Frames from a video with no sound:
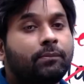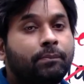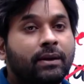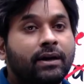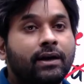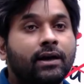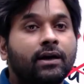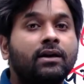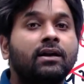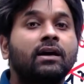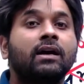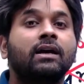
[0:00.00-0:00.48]

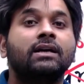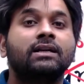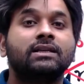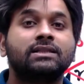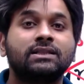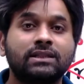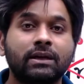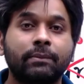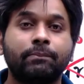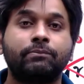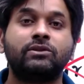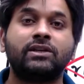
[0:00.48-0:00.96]
period,
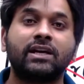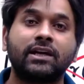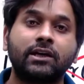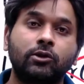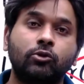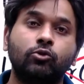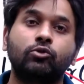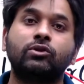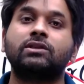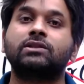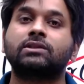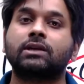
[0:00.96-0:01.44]
subject
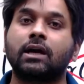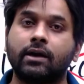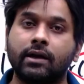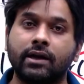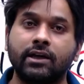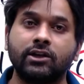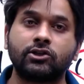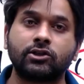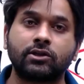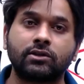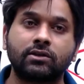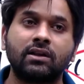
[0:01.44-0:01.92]
to this
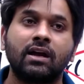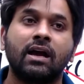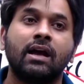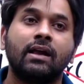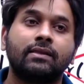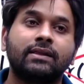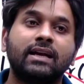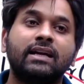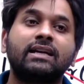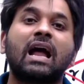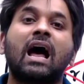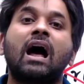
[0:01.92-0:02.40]
condition
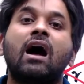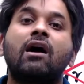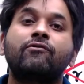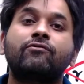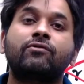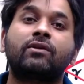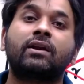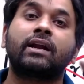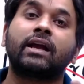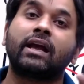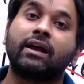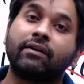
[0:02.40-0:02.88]
that
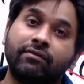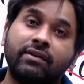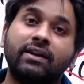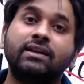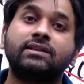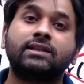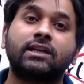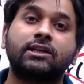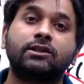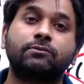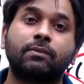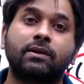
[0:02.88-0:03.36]
after every
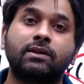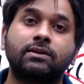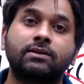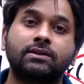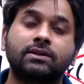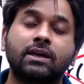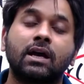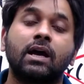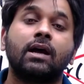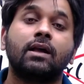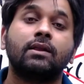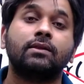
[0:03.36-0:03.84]
6
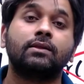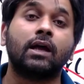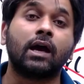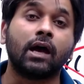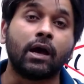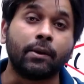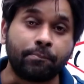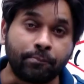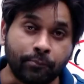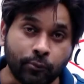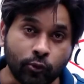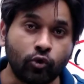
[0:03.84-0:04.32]
months the
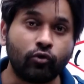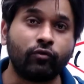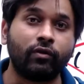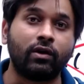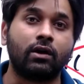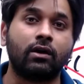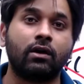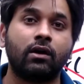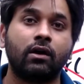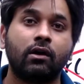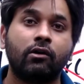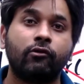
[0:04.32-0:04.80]

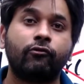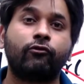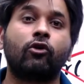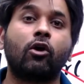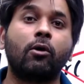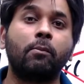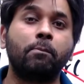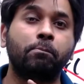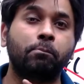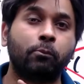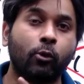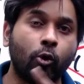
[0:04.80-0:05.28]
approval
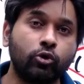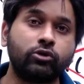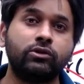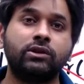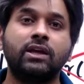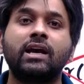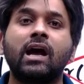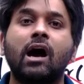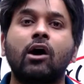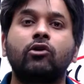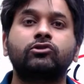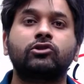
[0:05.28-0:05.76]
from both
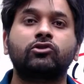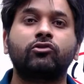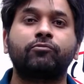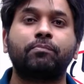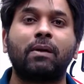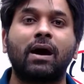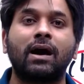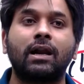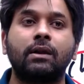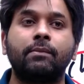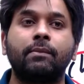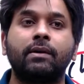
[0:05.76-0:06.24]
the houses of
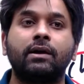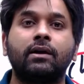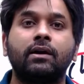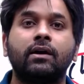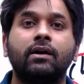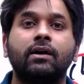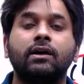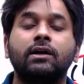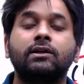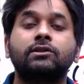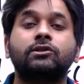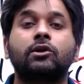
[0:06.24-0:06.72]
parliament
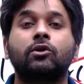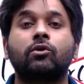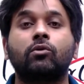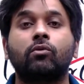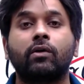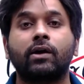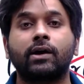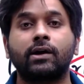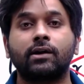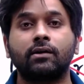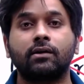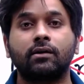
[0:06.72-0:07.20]
is
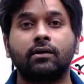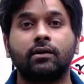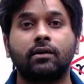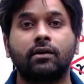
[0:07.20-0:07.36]
required.